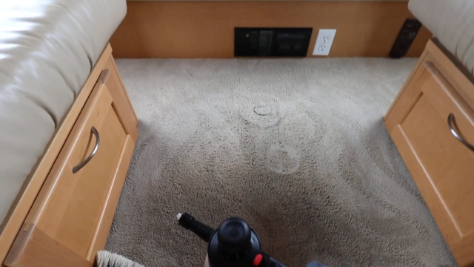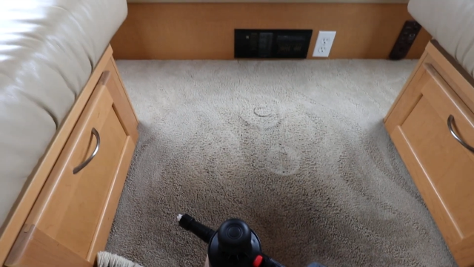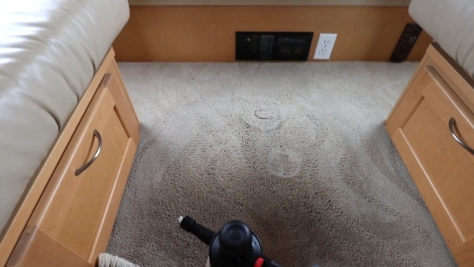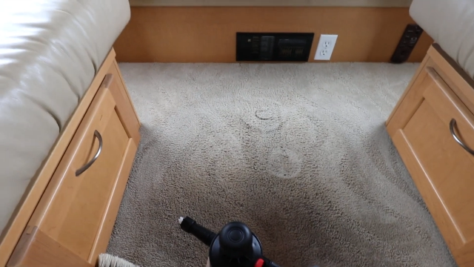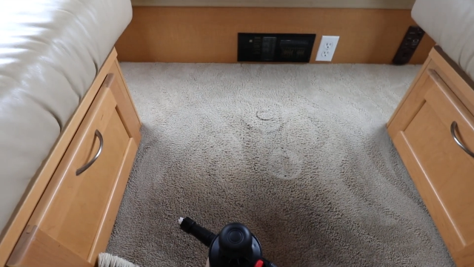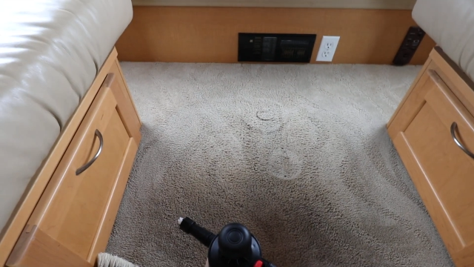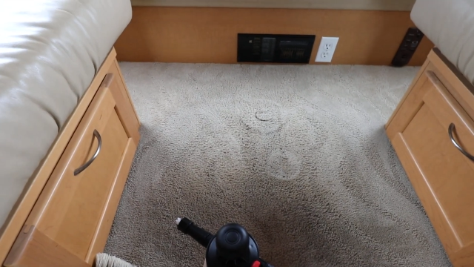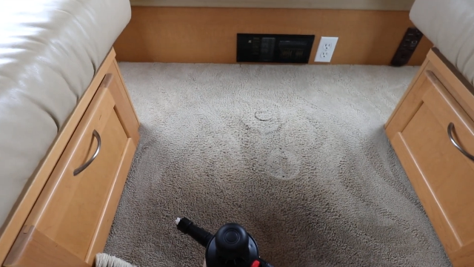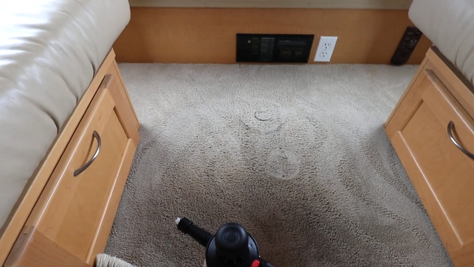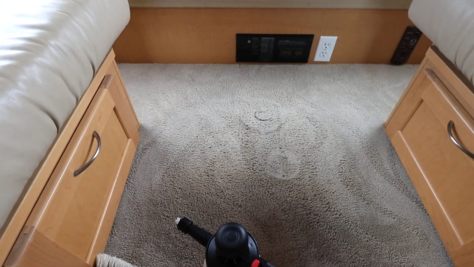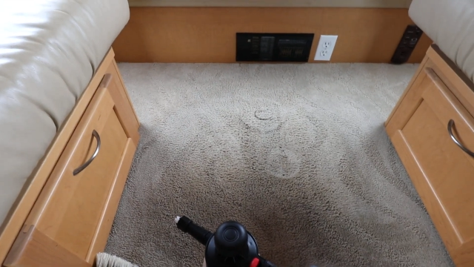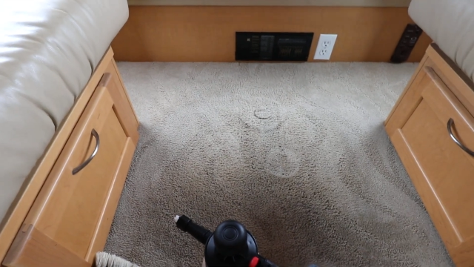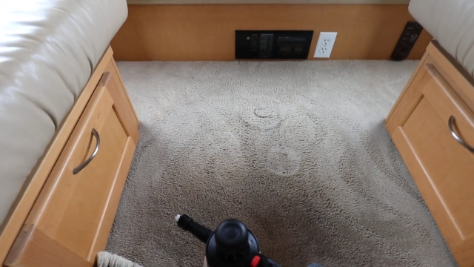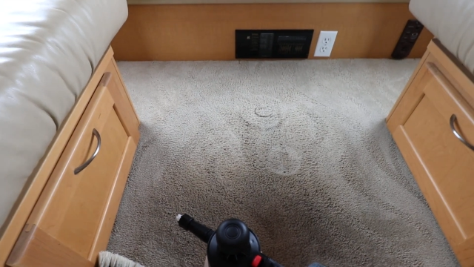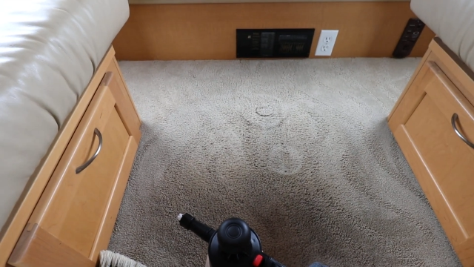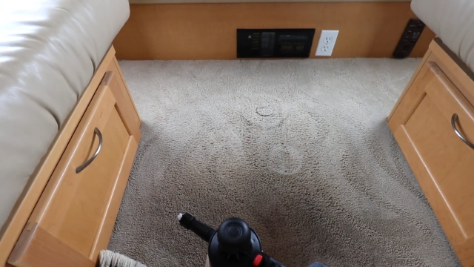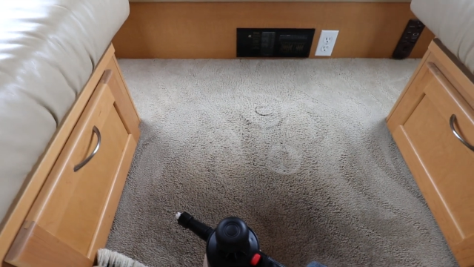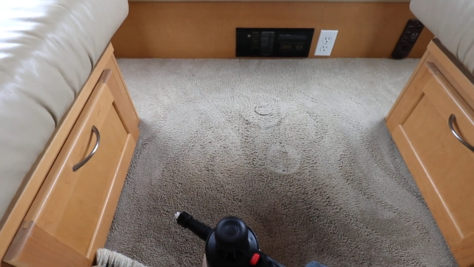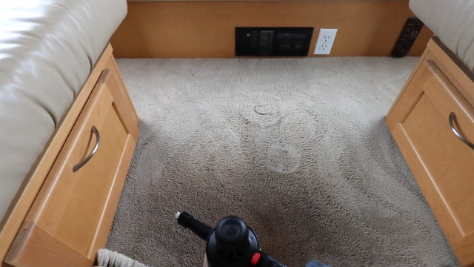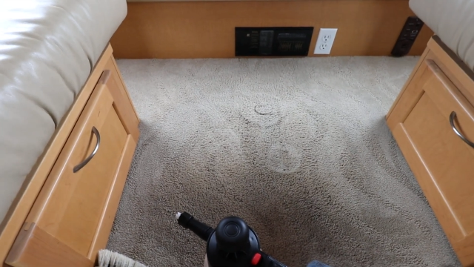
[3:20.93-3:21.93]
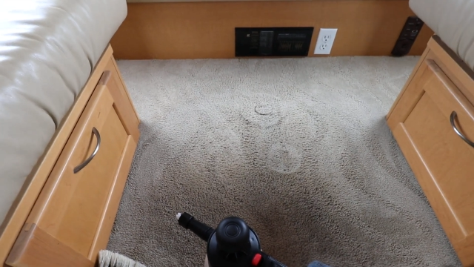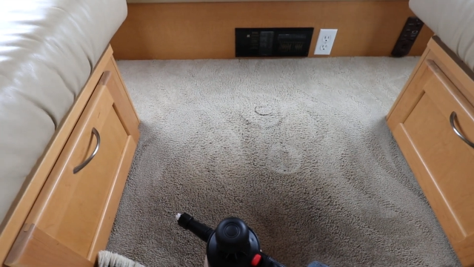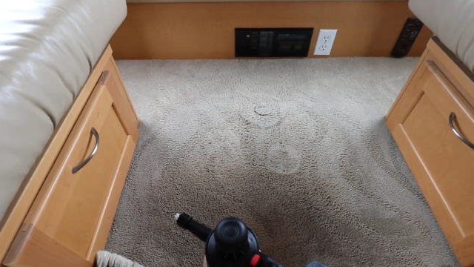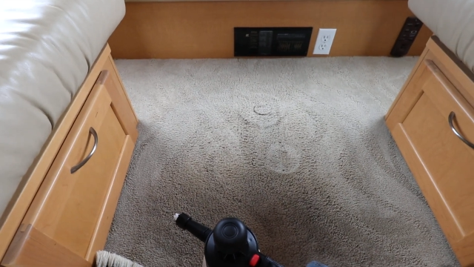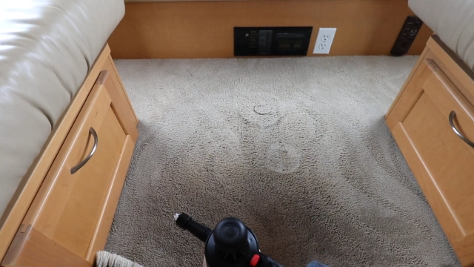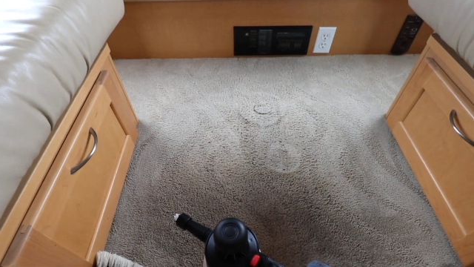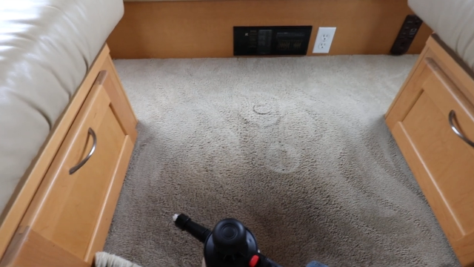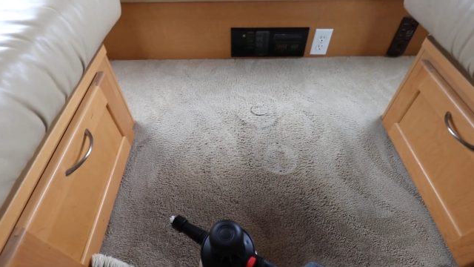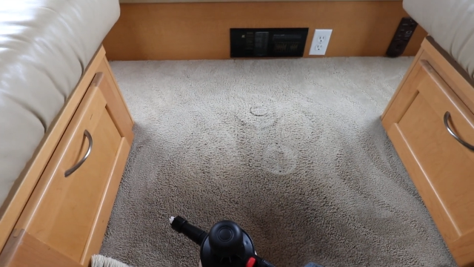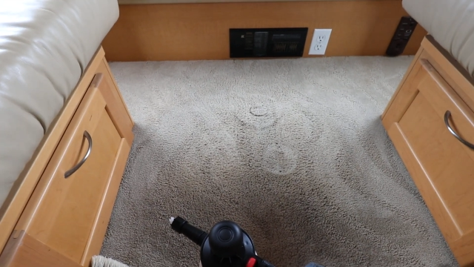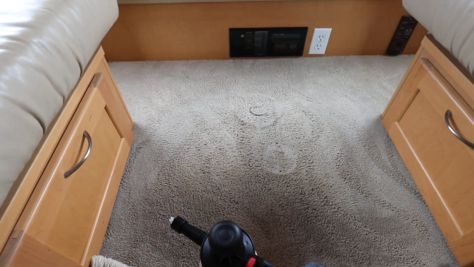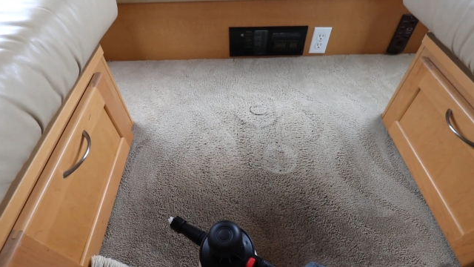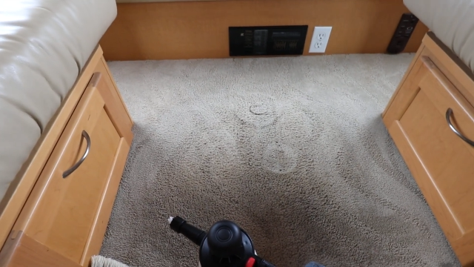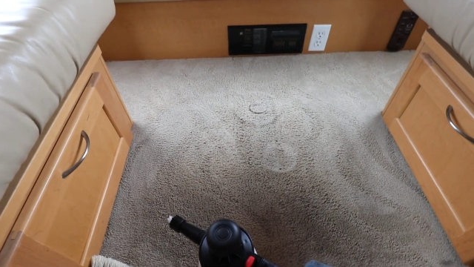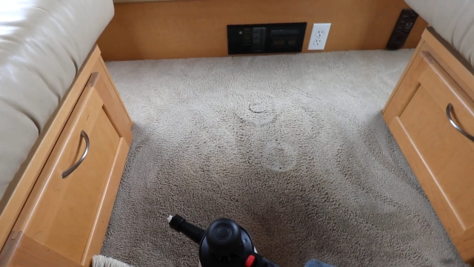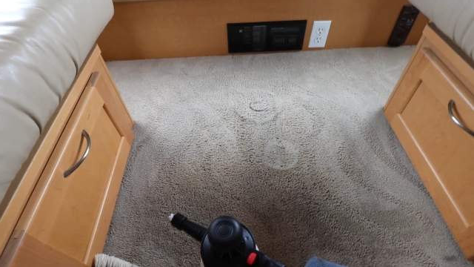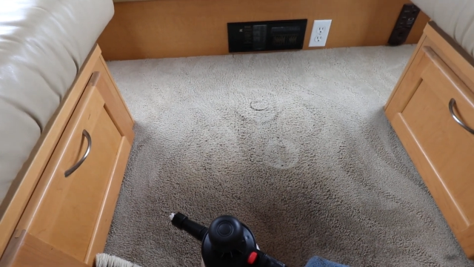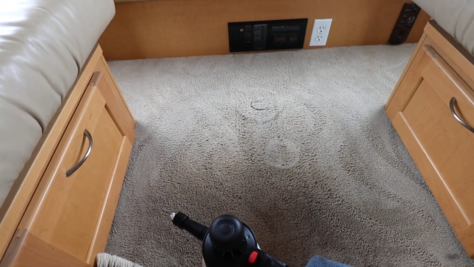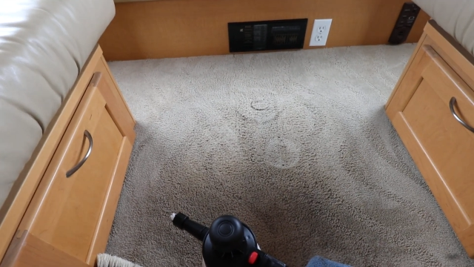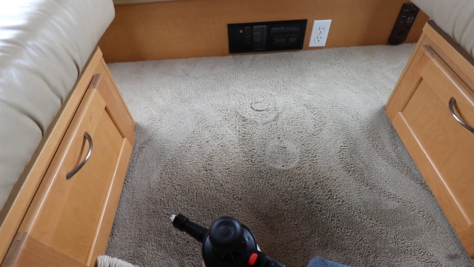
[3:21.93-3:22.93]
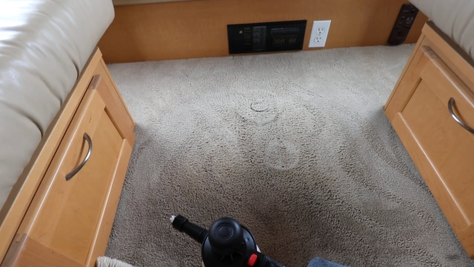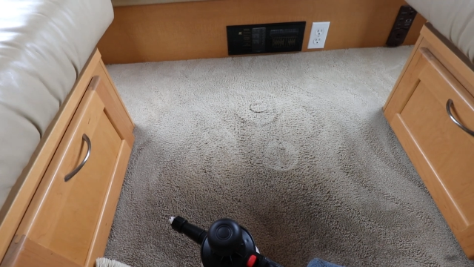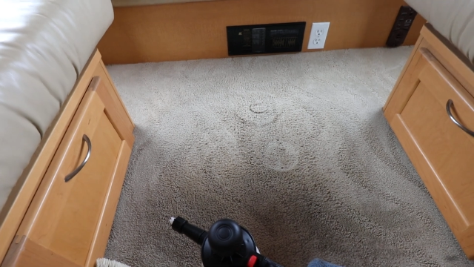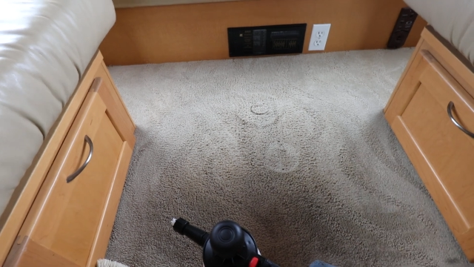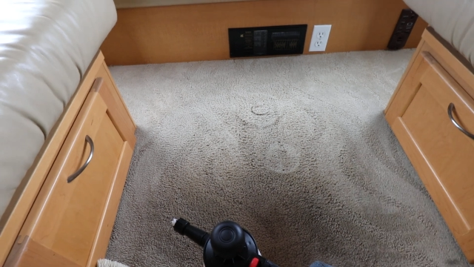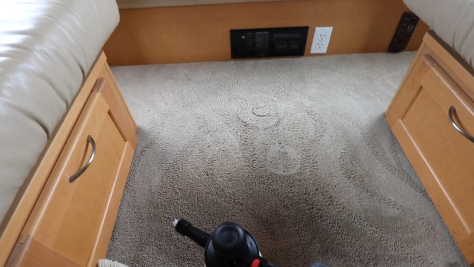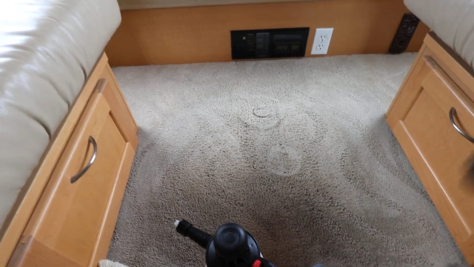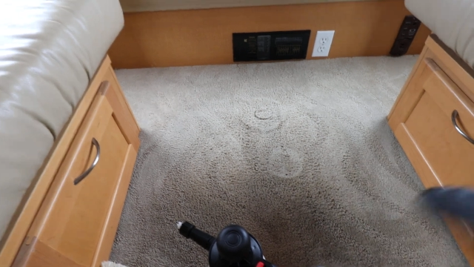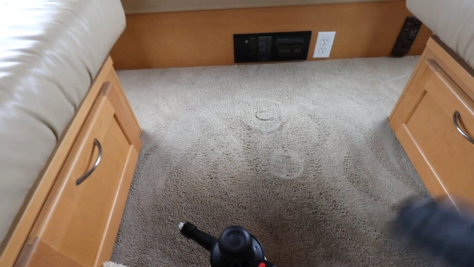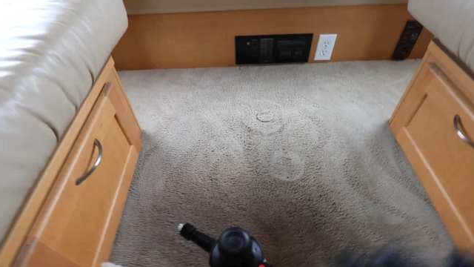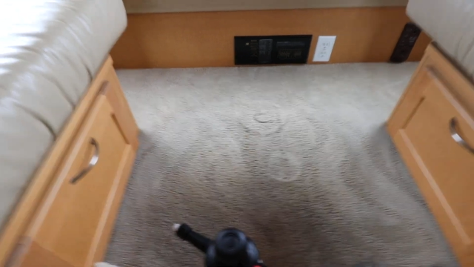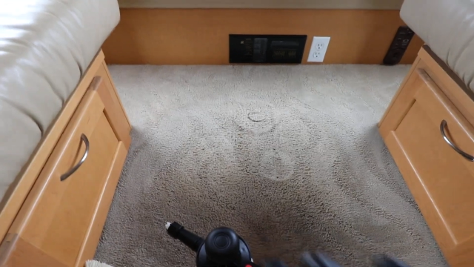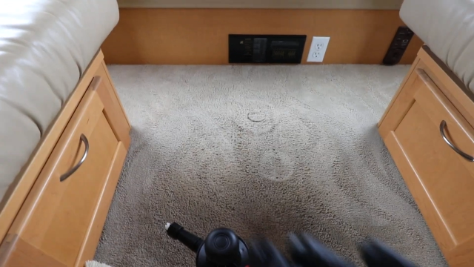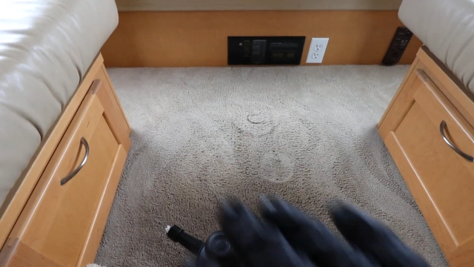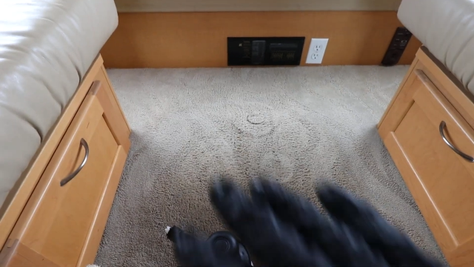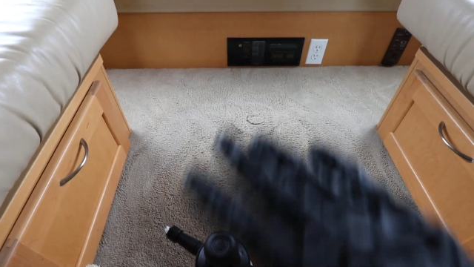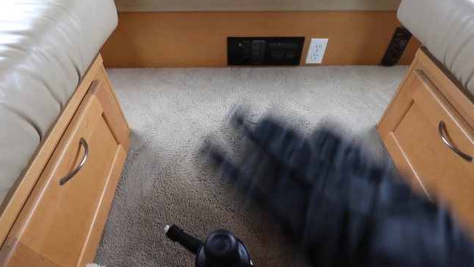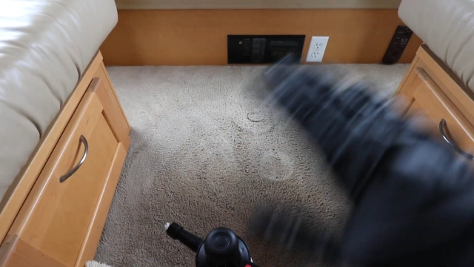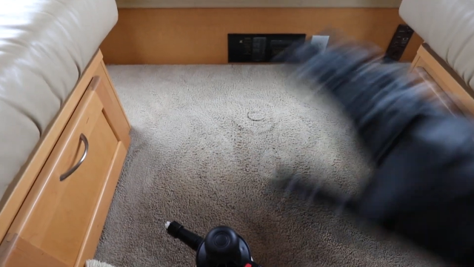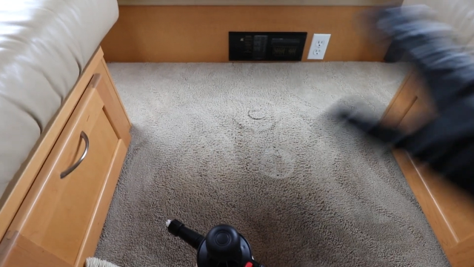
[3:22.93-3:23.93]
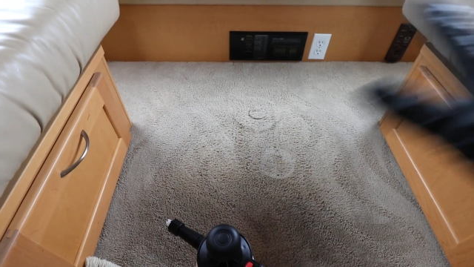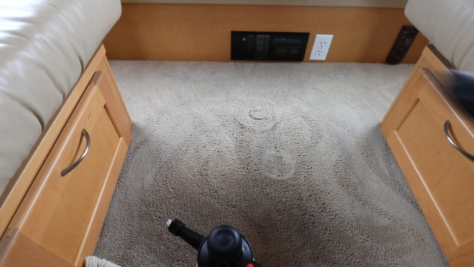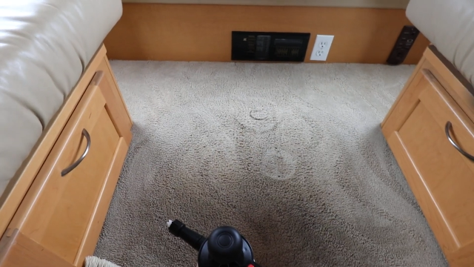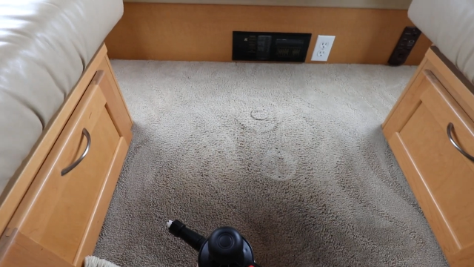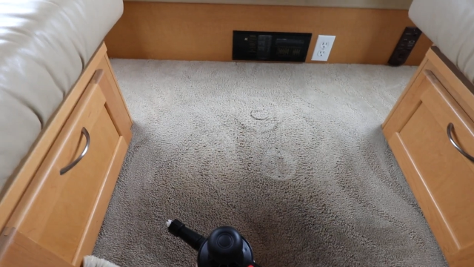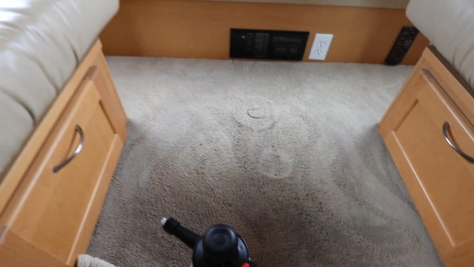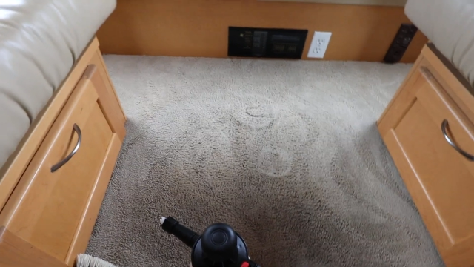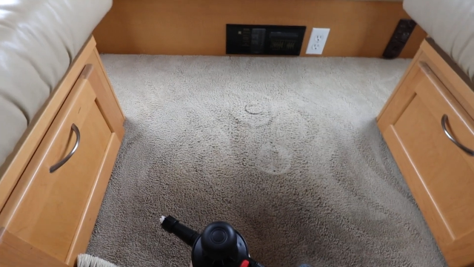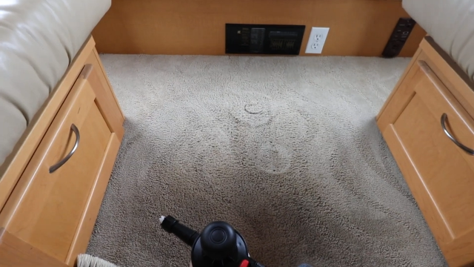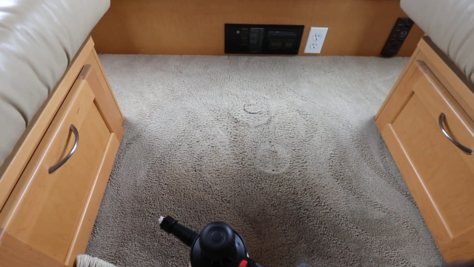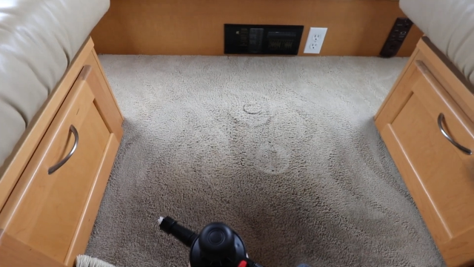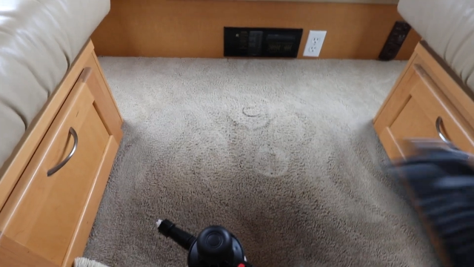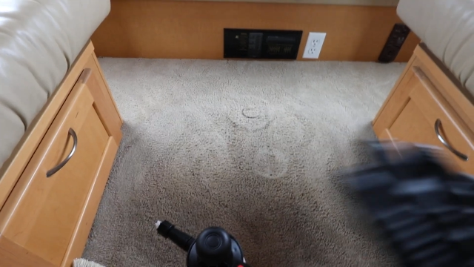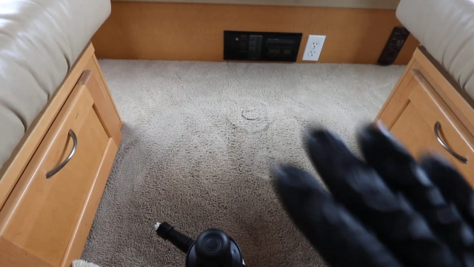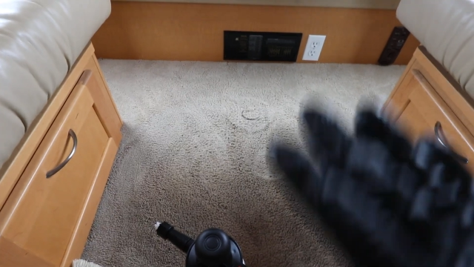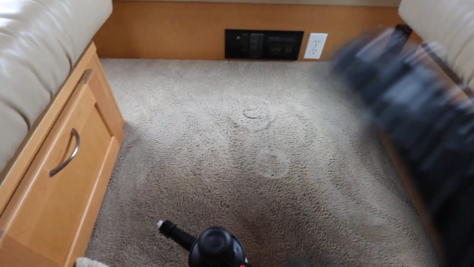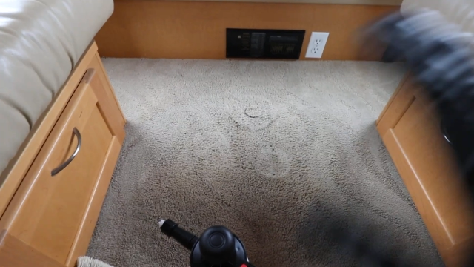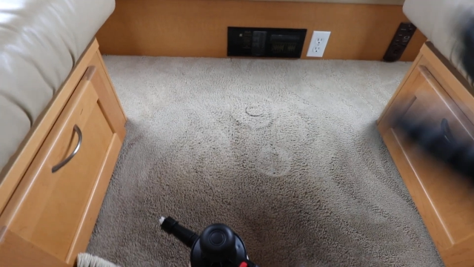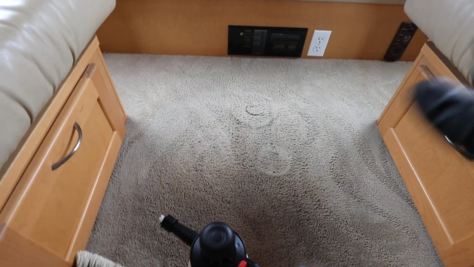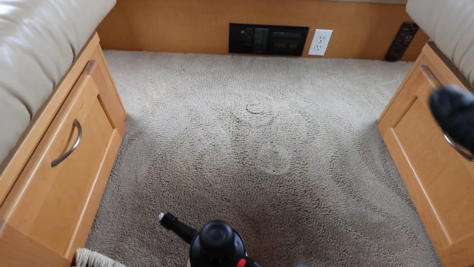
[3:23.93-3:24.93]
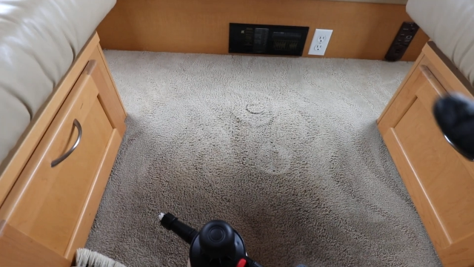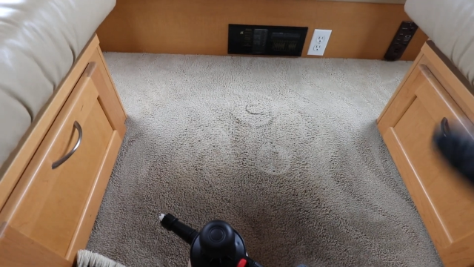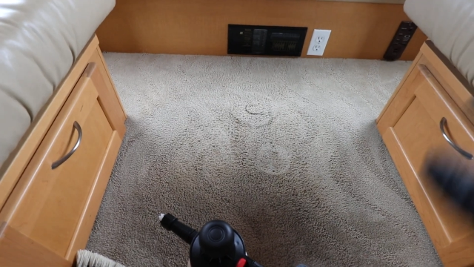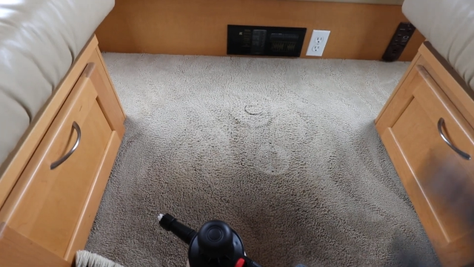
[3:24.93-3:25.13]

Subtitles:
(no speaker visible)